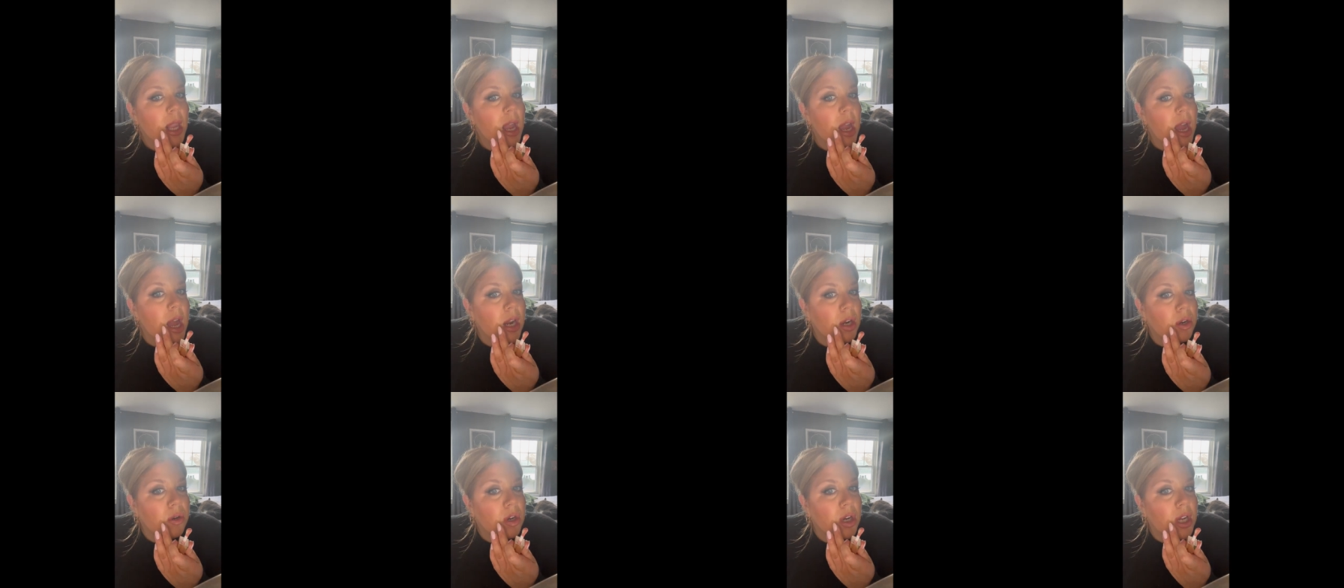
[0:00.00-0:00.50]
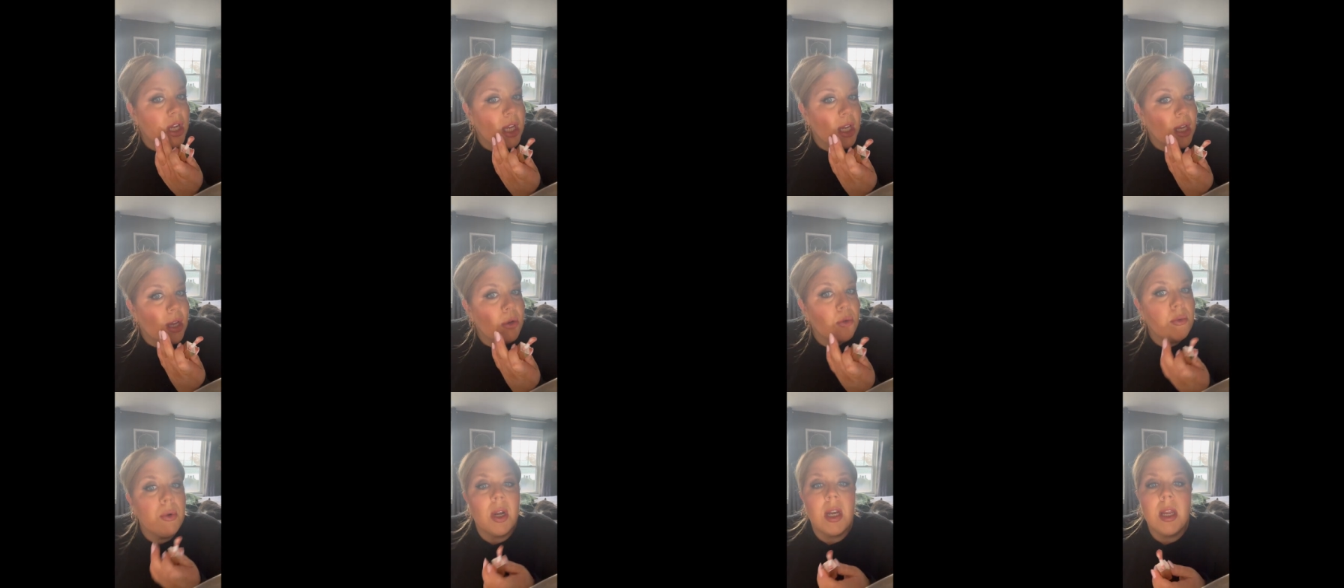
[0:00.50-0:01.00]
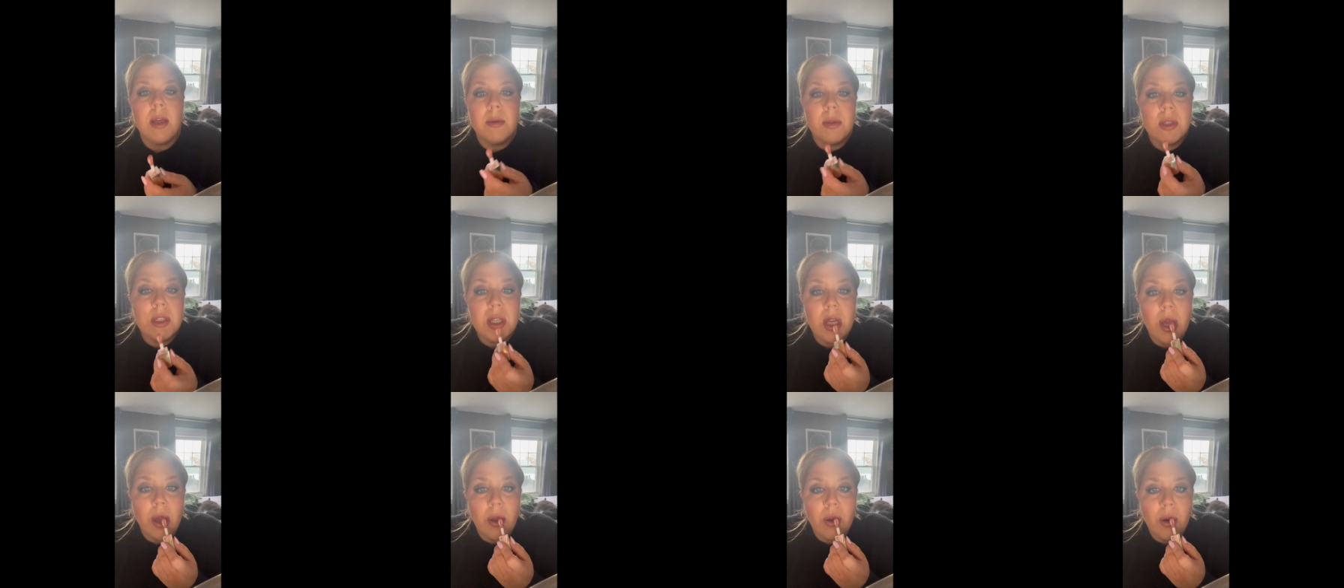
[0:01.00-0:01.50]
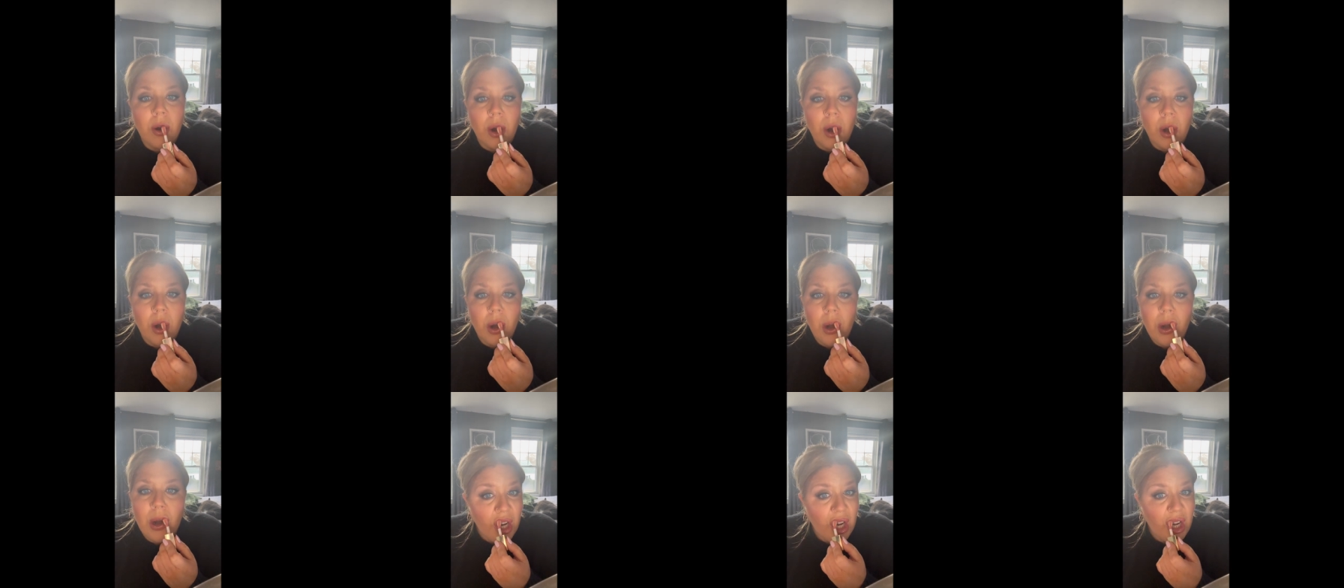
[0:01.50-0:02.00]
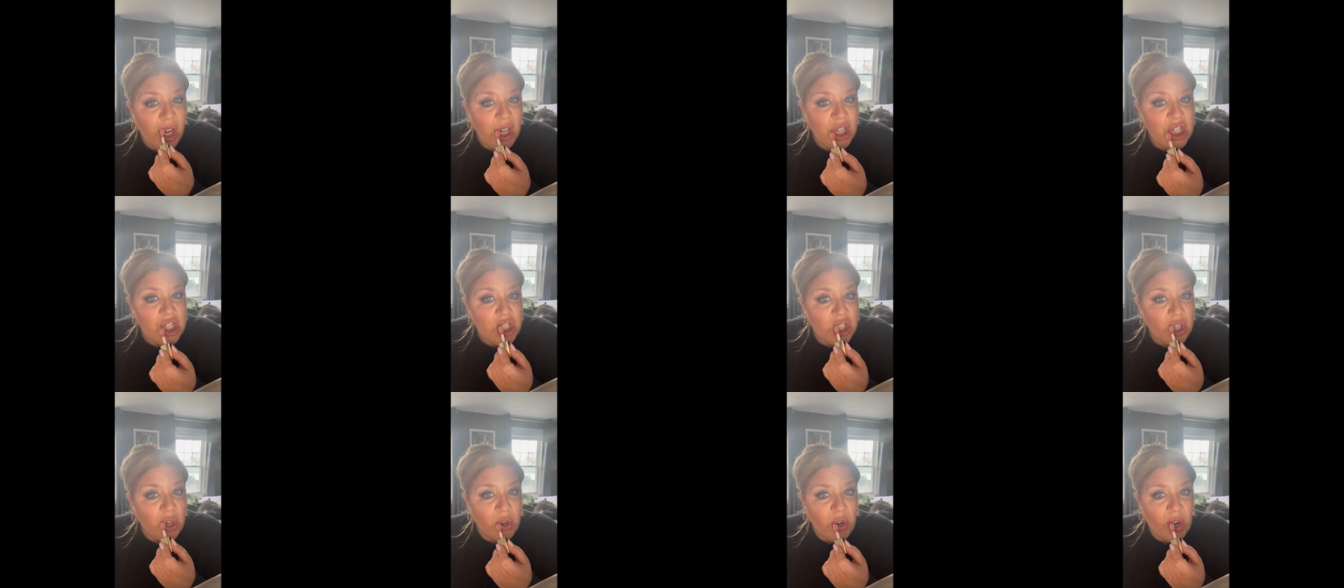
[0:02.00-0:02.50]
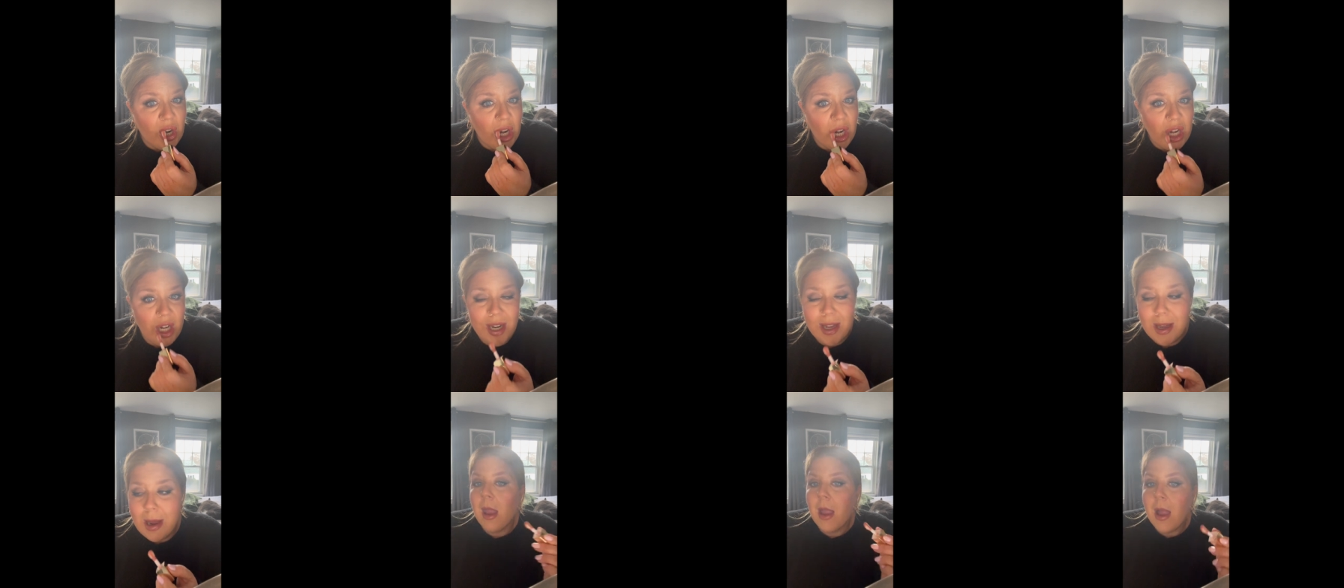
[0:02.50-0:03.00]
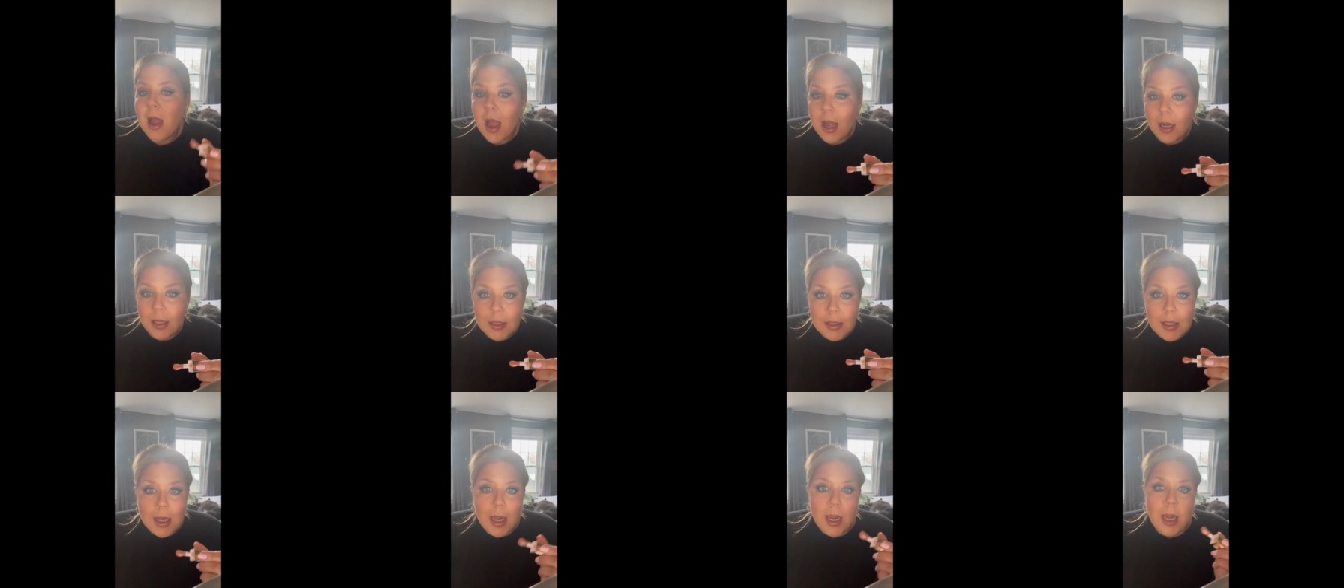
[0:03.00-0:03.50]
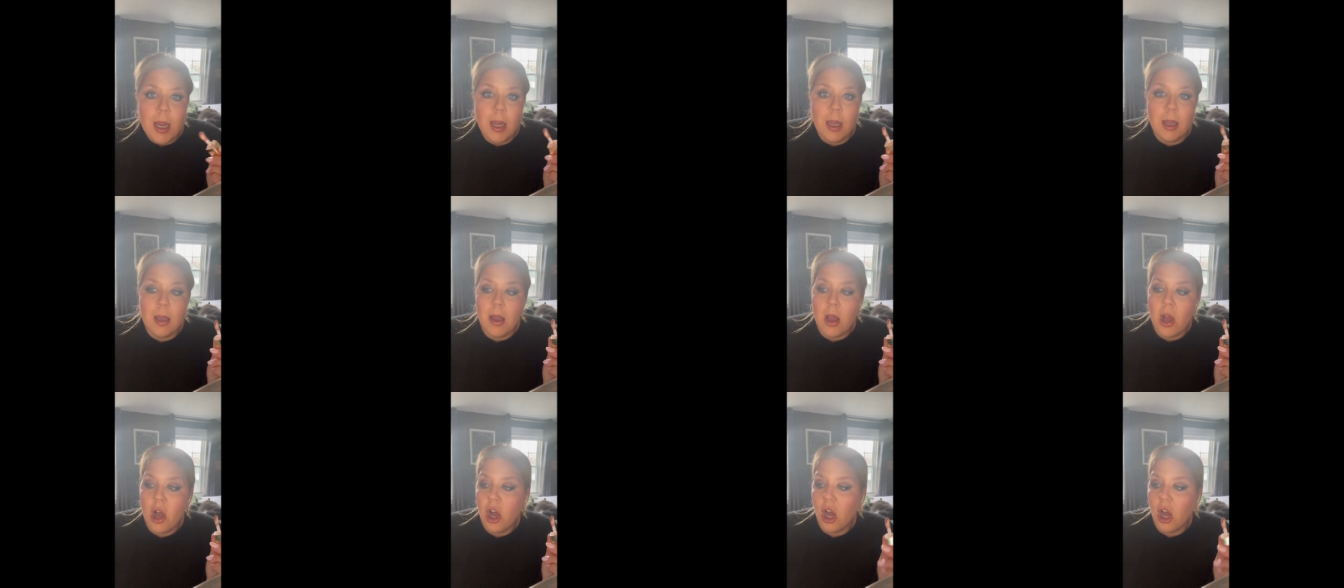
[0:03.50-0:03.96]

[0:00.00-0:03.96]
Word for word: Henry, when he was younger, enjoyed hunting,